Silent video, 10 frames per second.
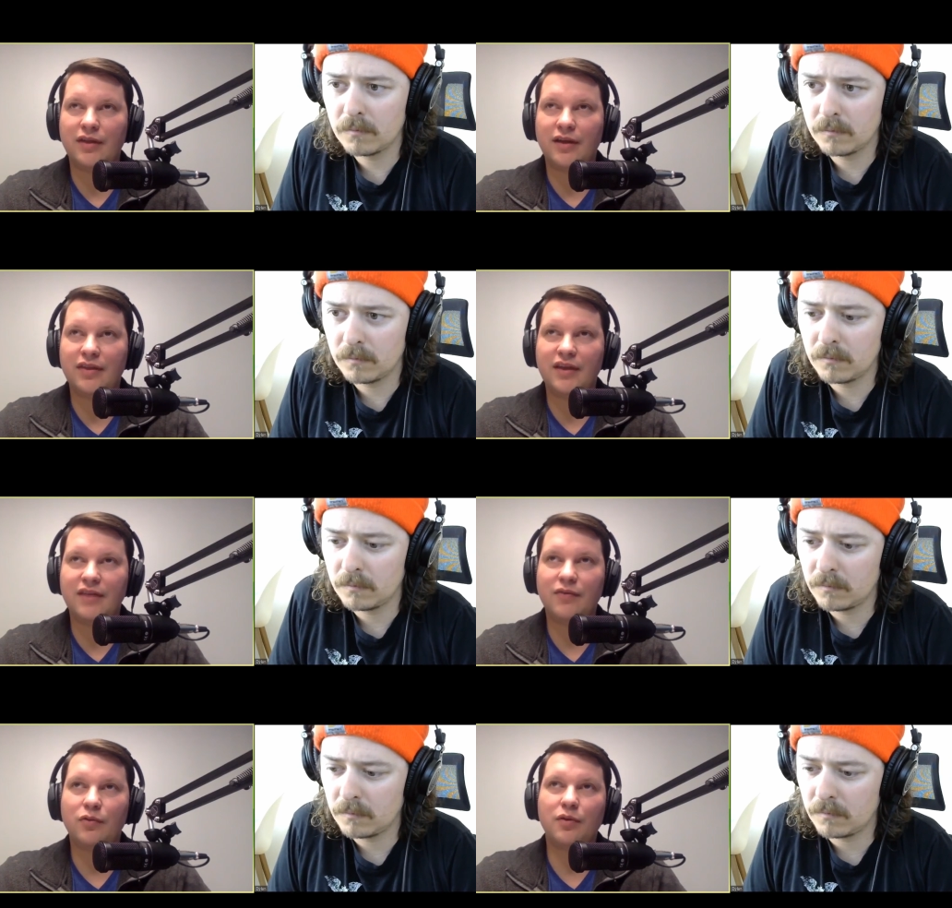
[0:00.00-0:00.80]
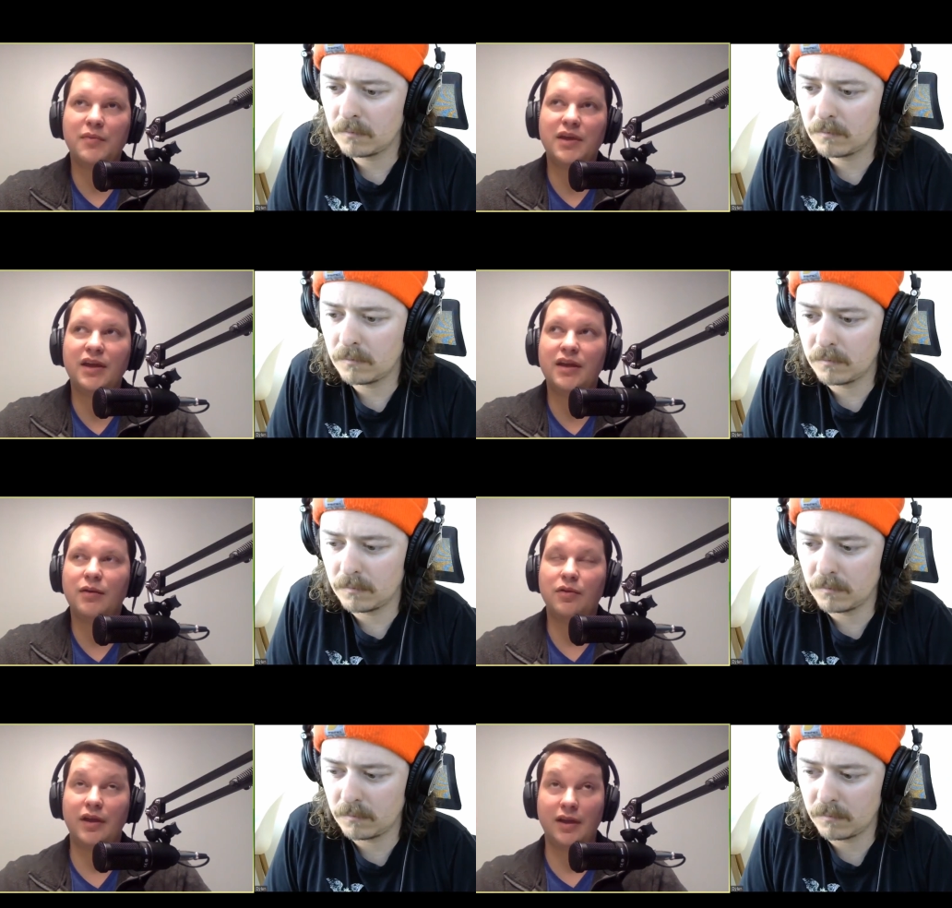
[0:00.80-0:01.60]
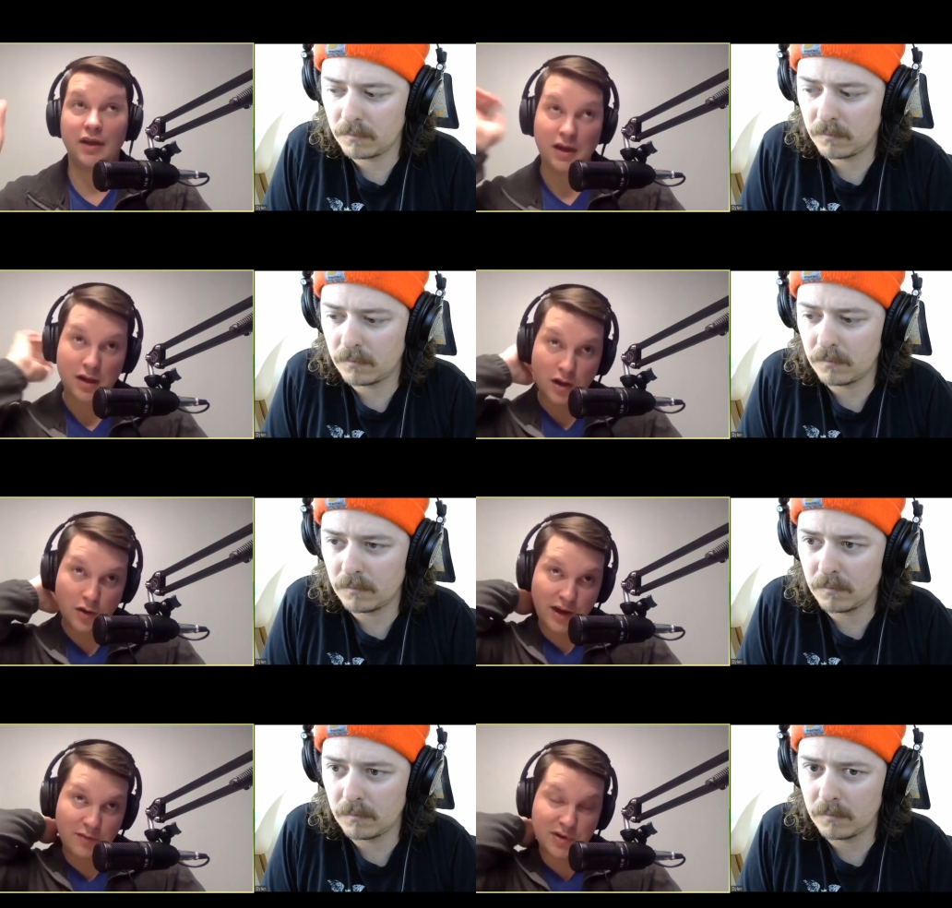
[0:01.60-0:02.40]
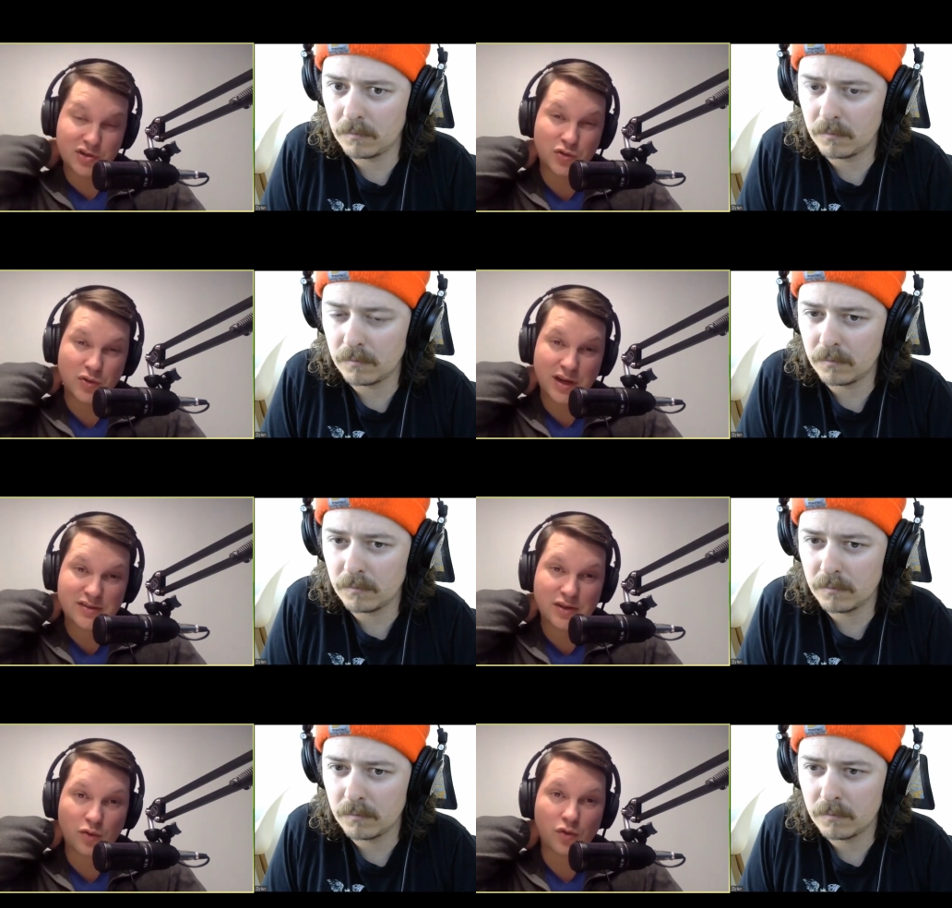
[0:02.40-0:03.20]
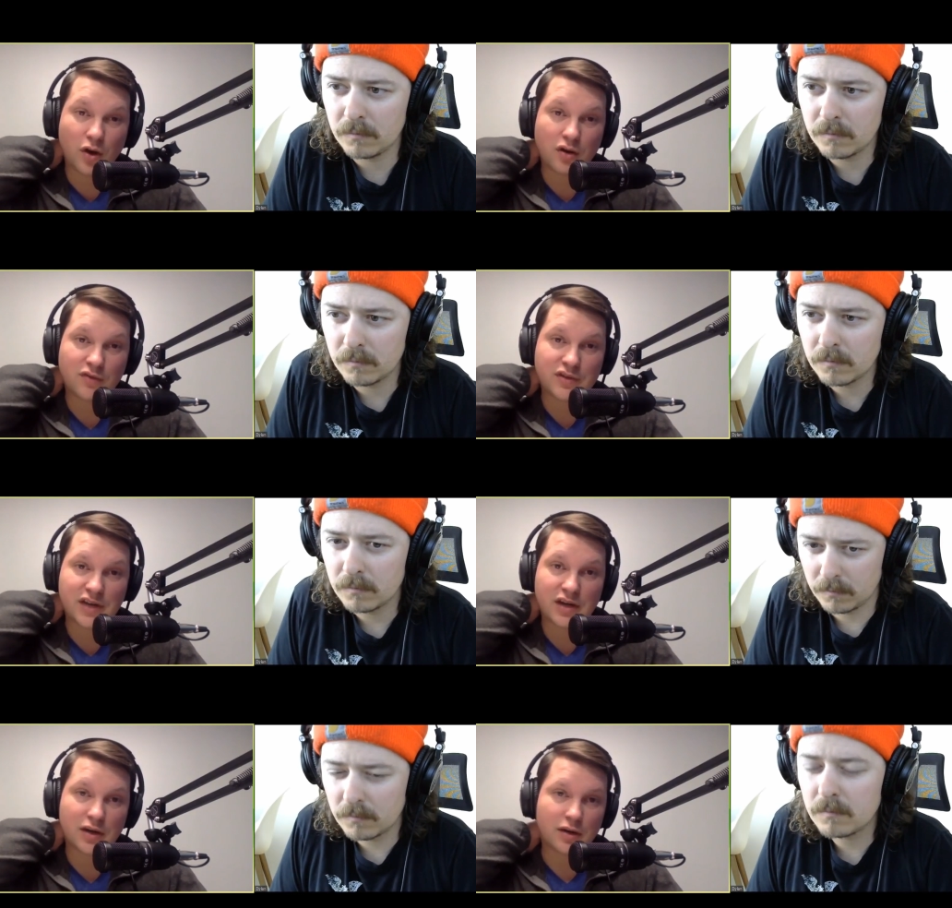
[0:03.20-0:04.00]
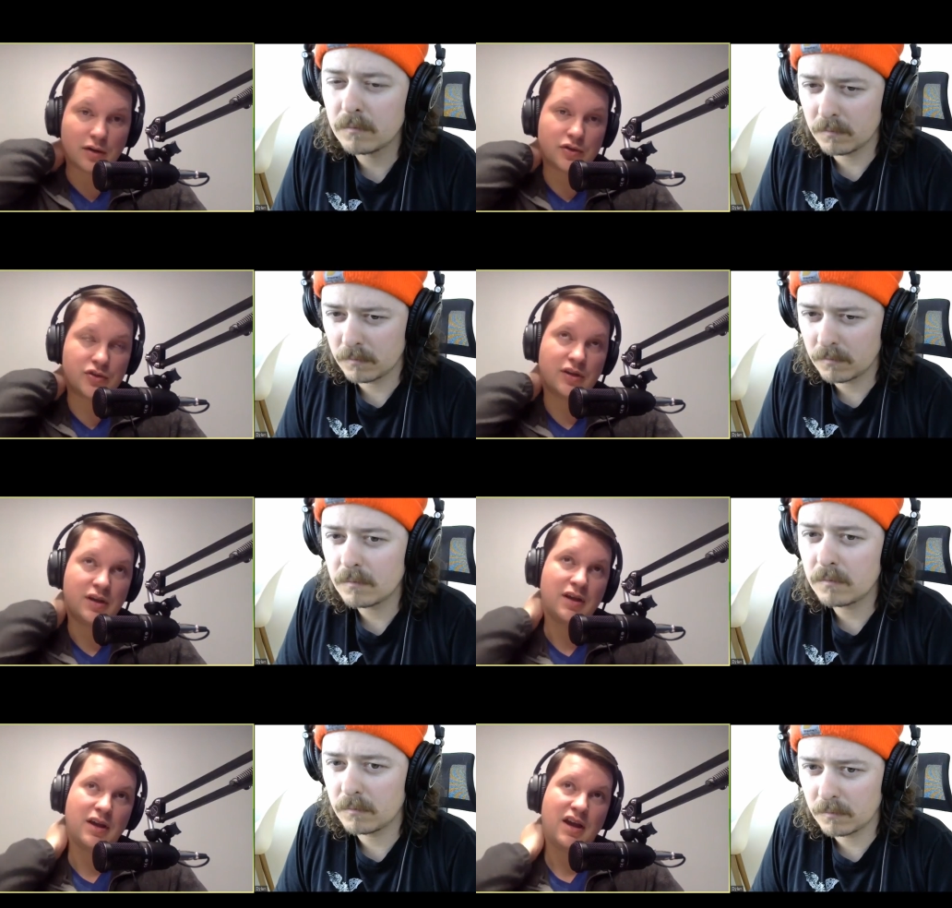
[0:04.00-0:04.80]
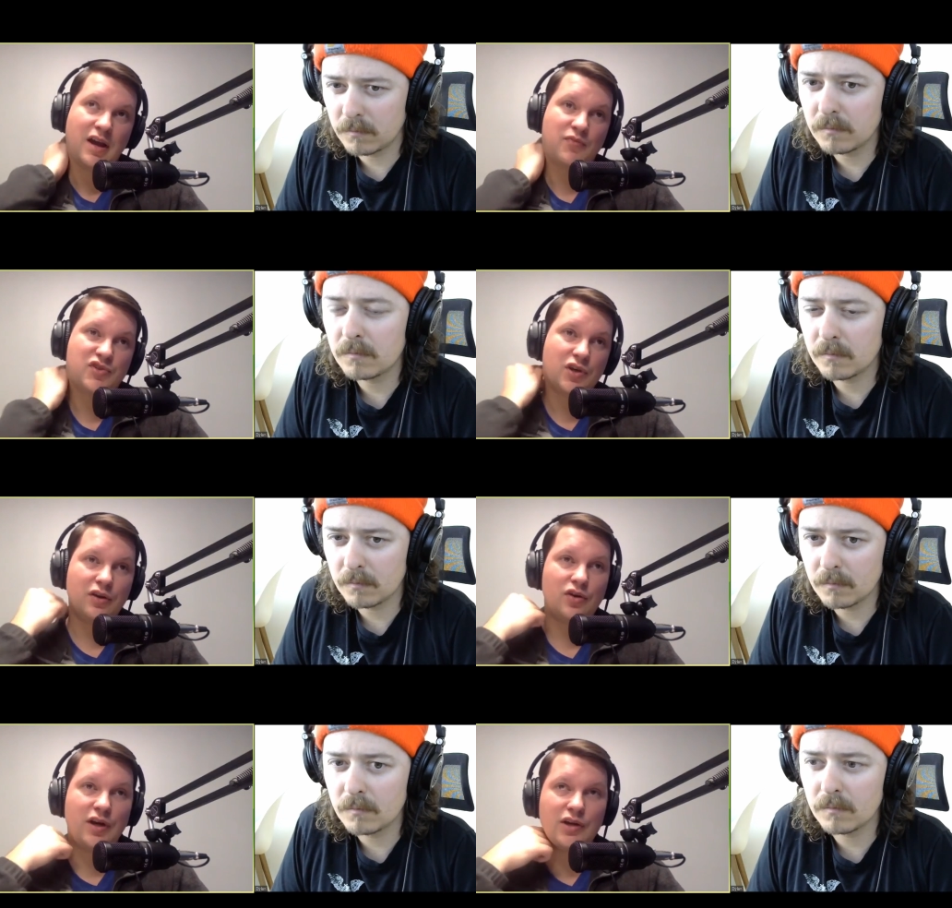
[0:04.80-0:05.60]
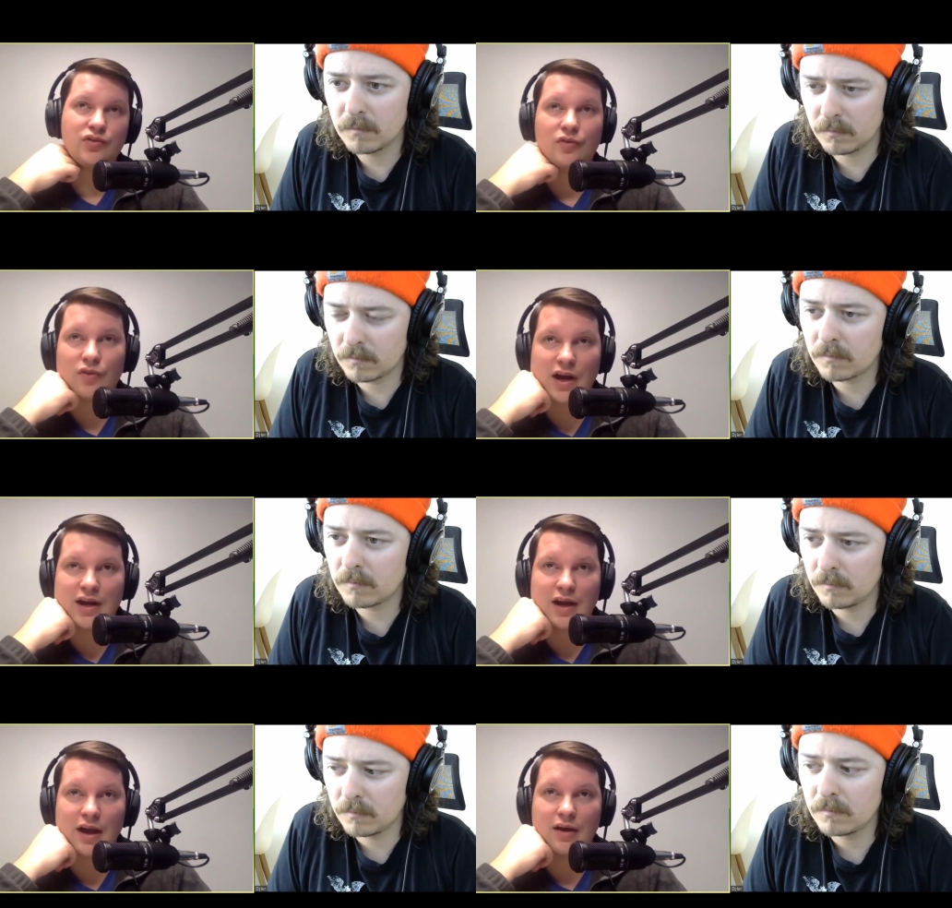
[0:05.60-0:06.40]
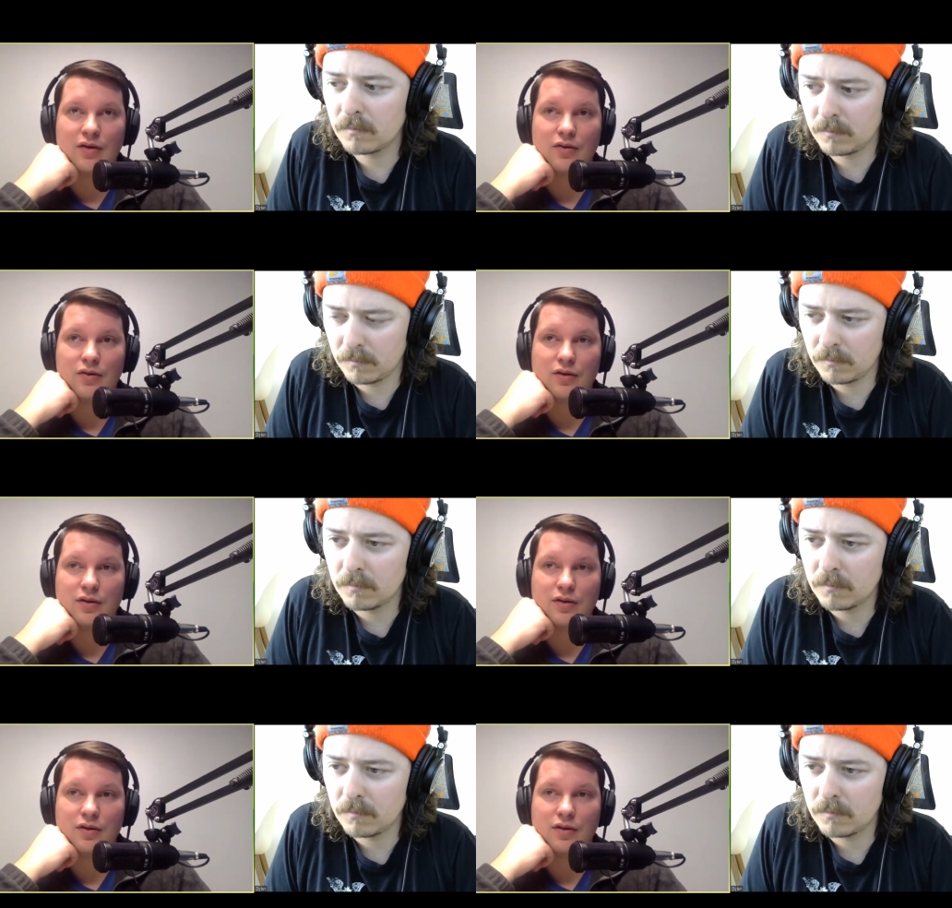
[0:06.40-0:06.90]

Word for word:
Speaker 1: I think if it were me and i were like okay i've been doing seo wrong for 10 years i'm starting to learn how to do it right now